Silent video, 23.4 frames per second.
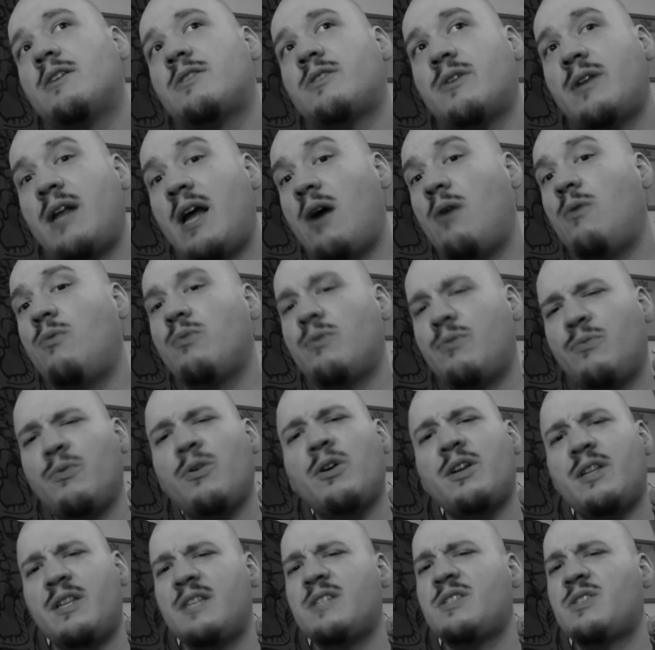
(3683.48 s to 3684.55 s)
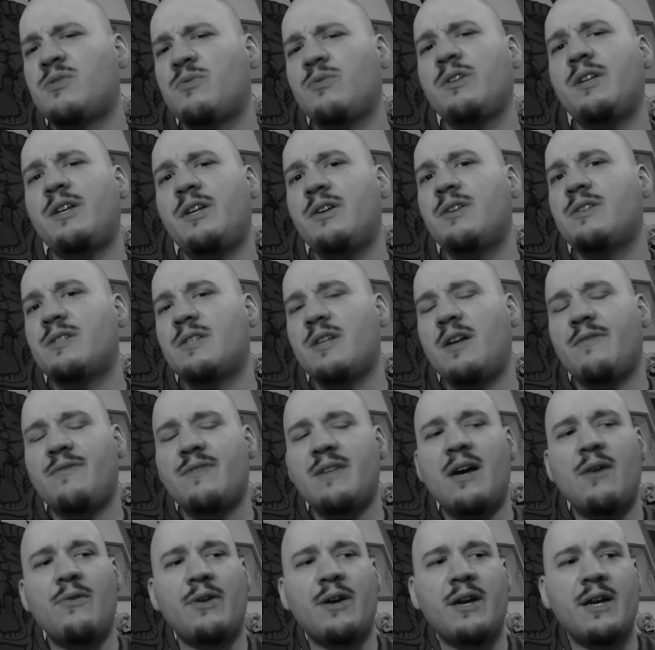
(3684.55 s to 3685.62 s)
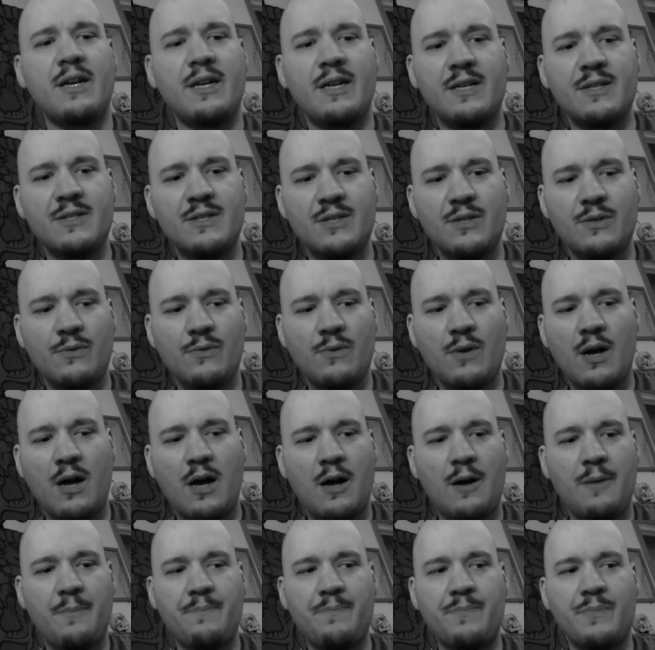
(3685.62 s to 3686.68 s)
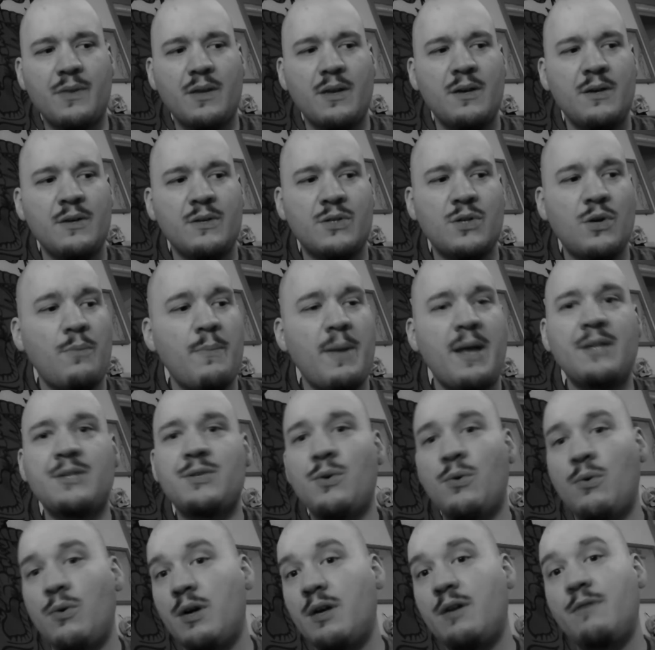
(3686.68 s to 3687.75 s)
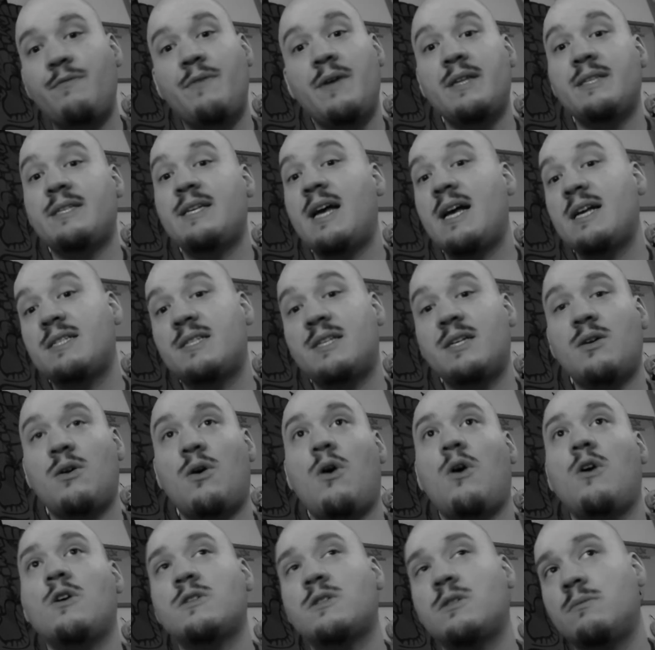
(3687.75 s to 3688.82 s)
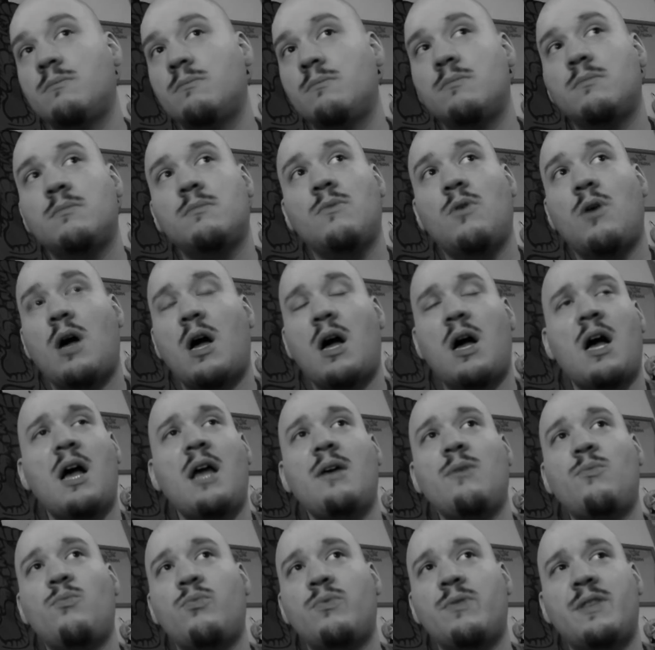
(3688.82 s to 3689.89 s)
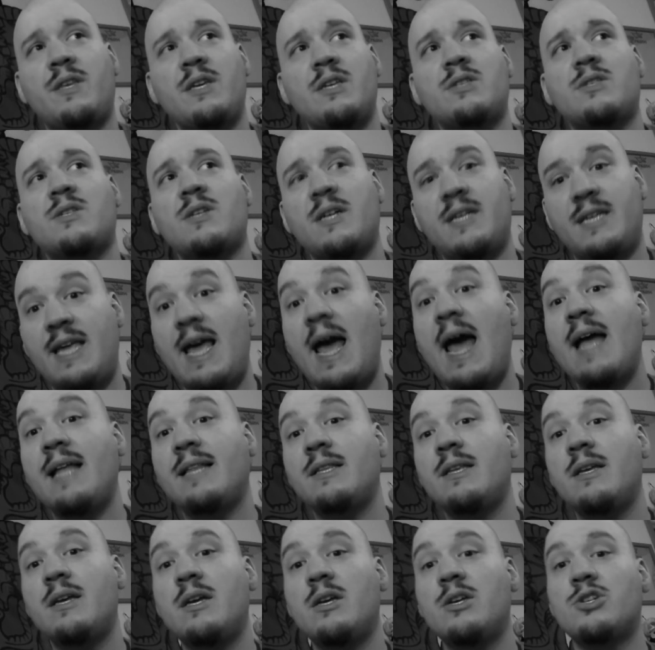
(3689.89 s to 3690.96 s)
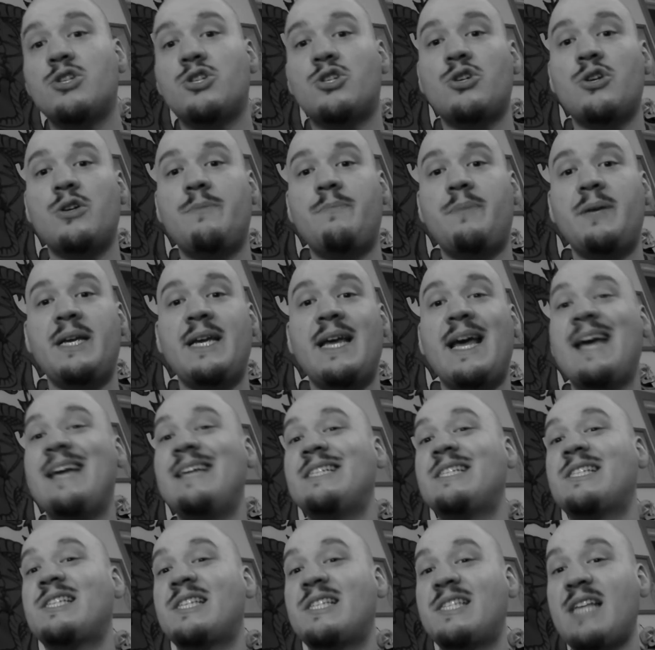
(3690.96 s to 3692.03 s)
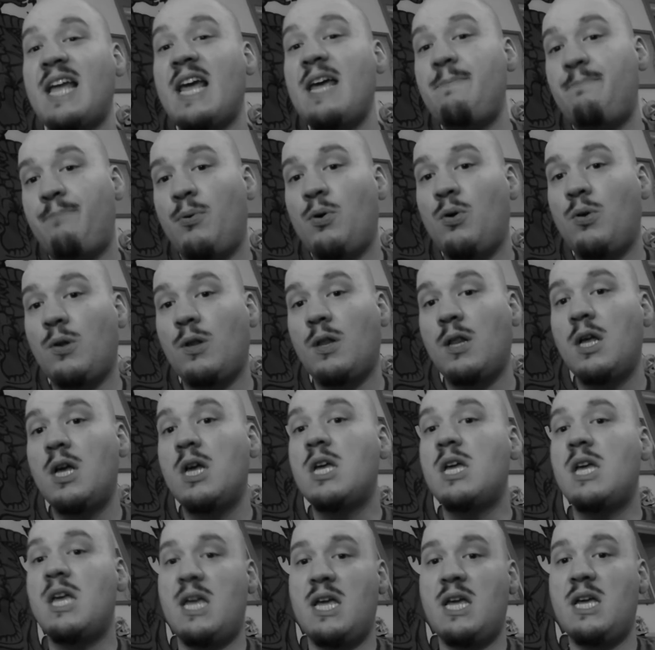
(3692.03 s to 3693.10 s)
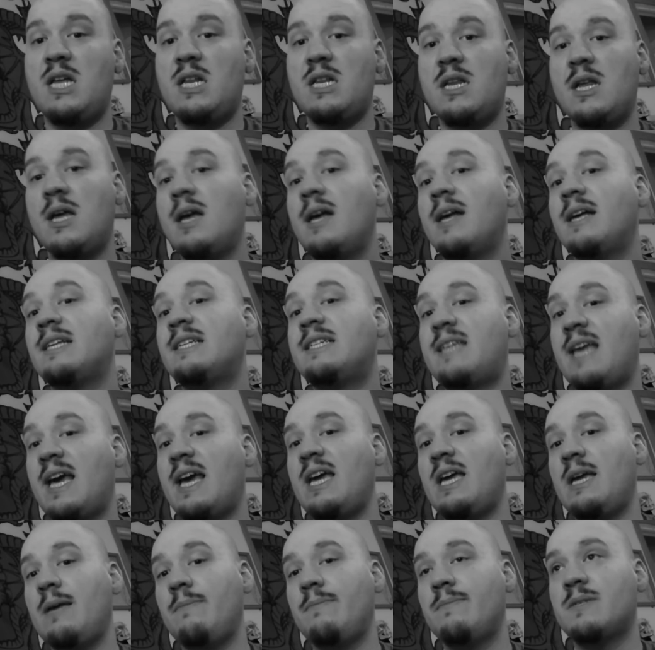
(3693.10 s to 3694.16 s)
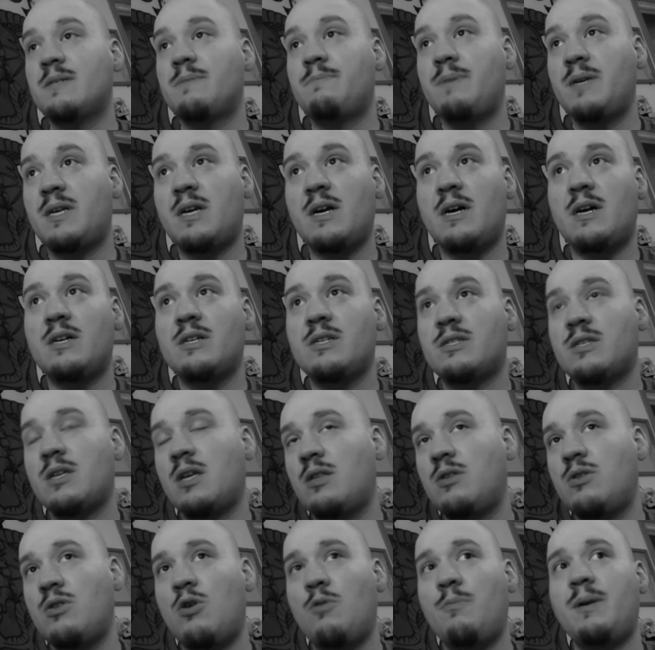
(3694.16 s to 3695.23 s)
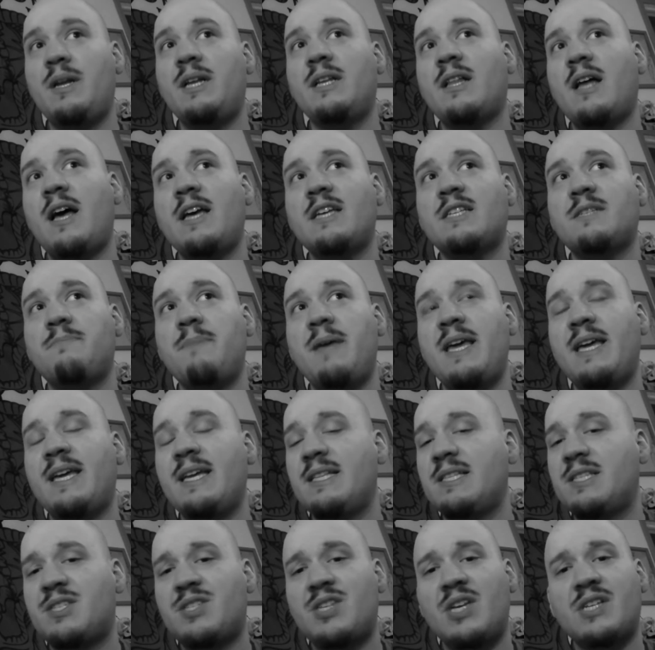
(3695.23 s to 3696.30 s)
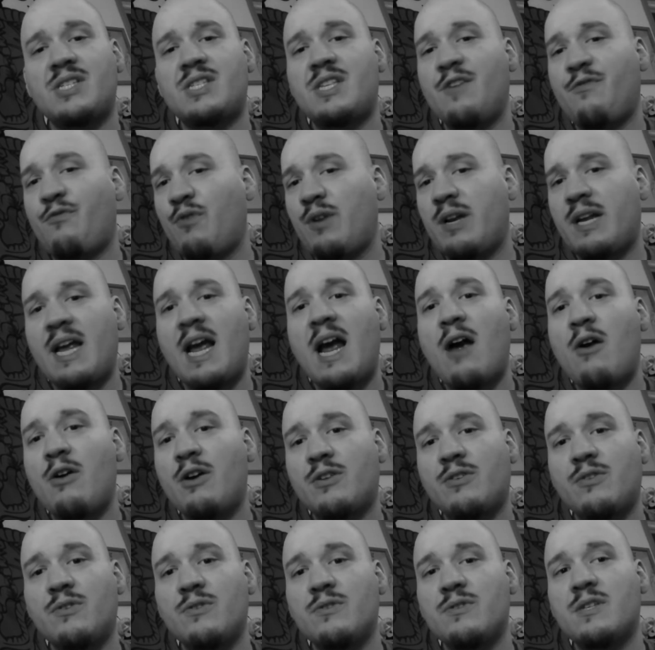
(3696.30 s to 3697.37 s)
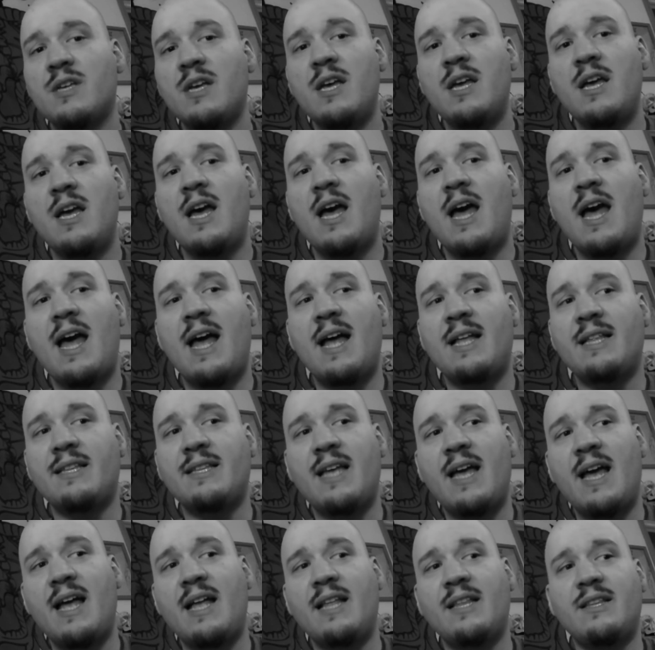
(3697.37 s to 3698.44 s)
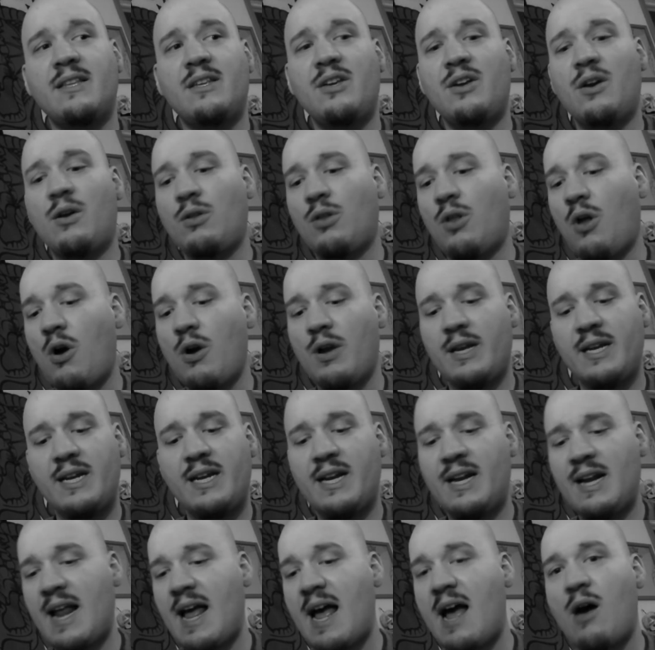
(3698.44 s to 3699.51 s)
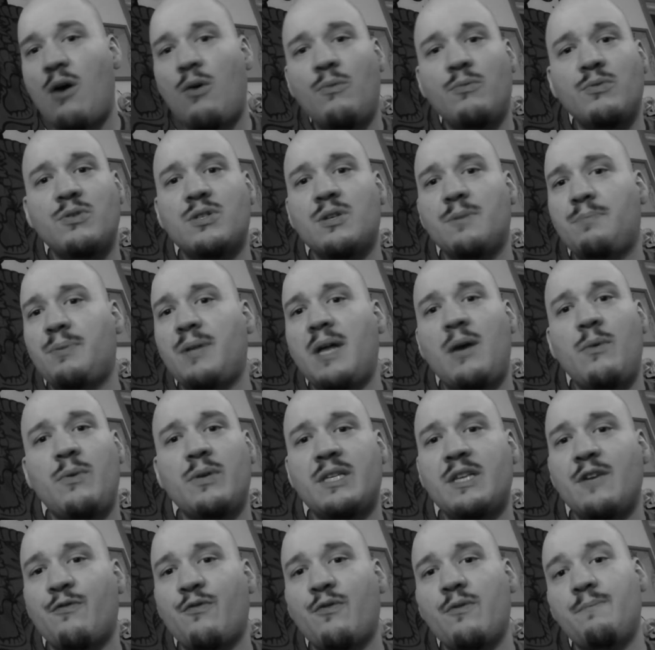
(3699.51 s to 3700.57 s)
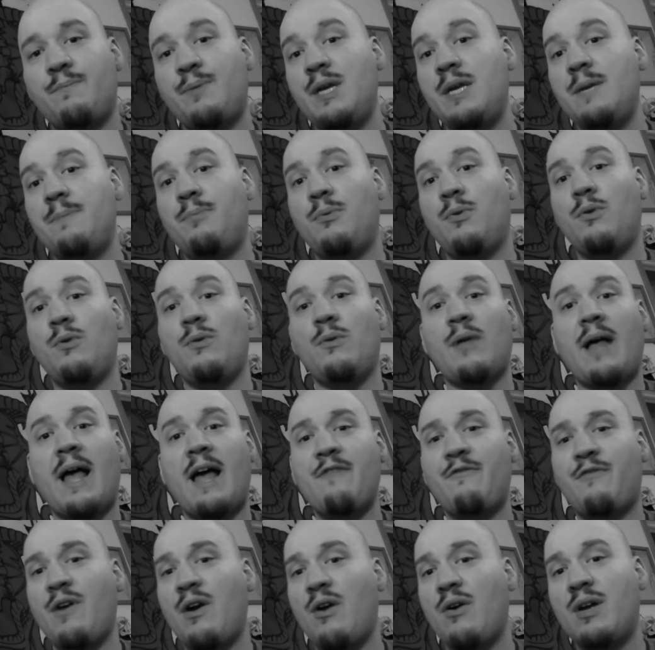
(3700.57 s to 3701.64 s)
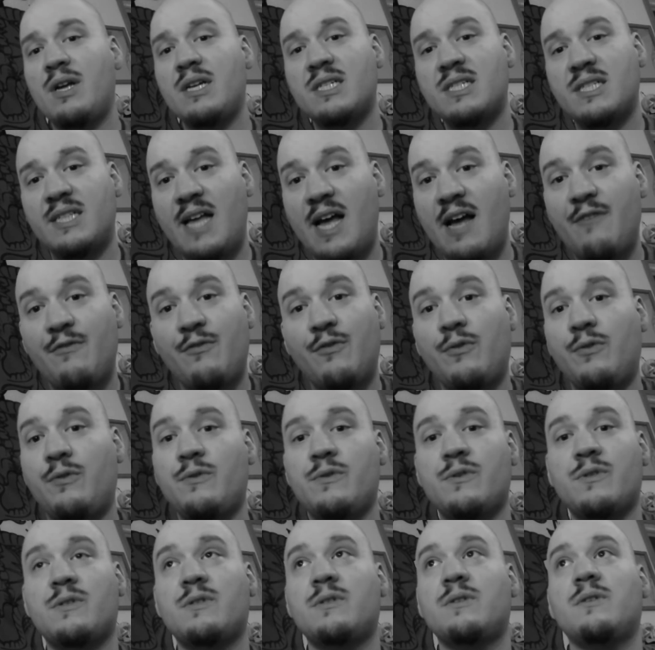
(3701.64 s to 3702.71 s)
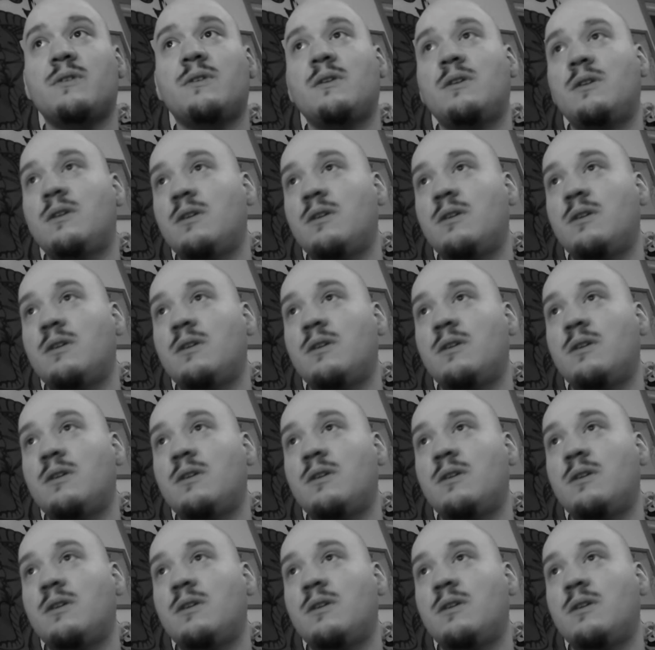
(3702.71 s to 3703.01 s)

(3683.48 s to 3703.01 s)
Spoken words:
So now this is really good stuff. Now we're getting into so mentoring, fantastic, awesome. This again should be a staple in games because nobody likes making 6 different characters and logging in and out to play with different people at various levels.